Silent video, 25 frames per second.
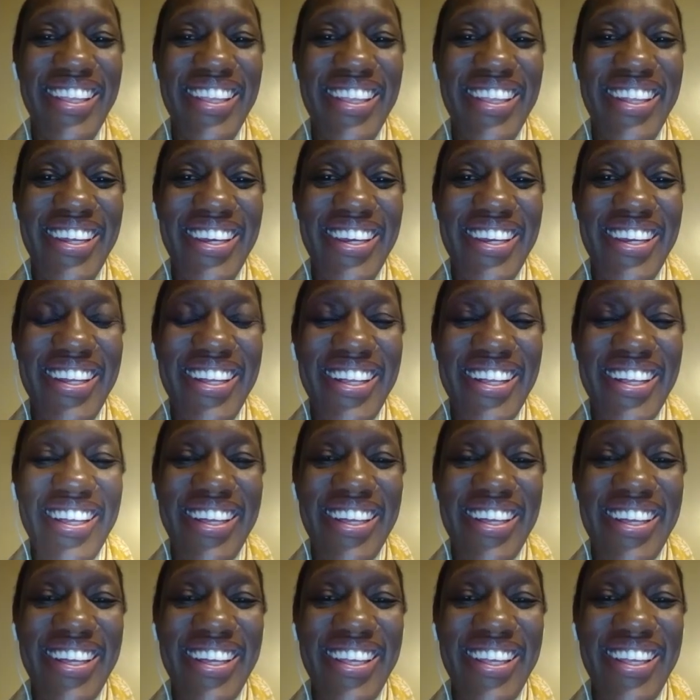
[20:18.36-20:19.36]

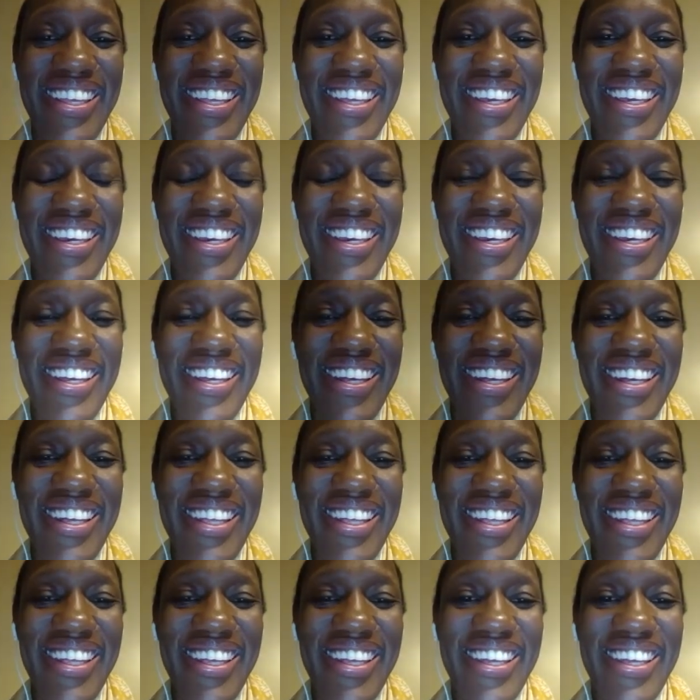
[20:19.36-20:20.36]

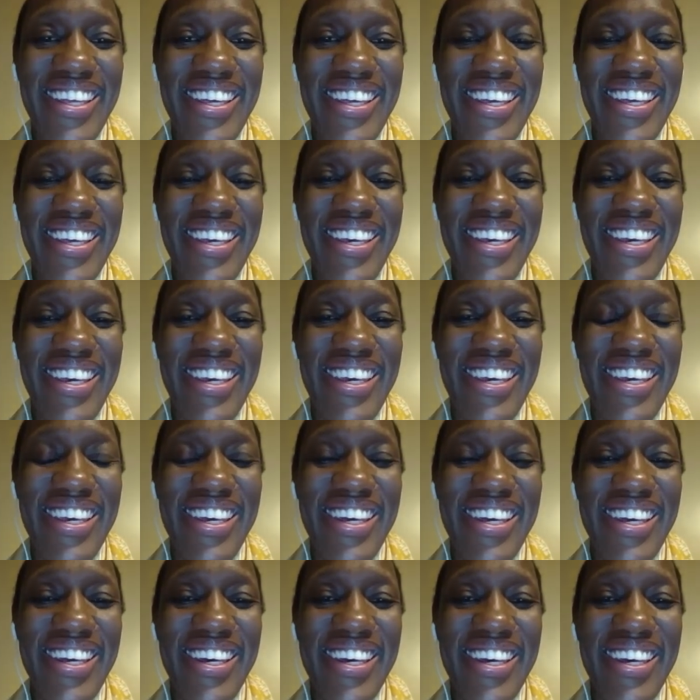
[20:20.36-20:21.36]

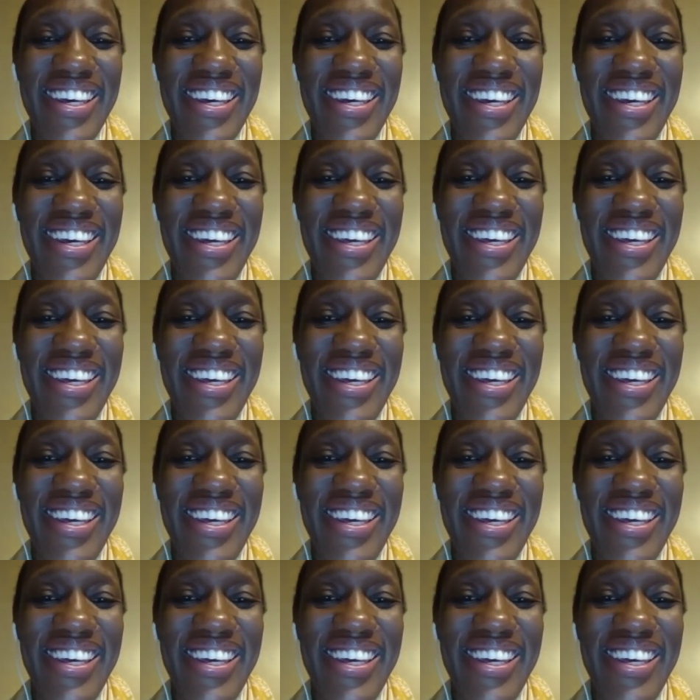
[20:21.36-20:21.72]
This person isn't speaking.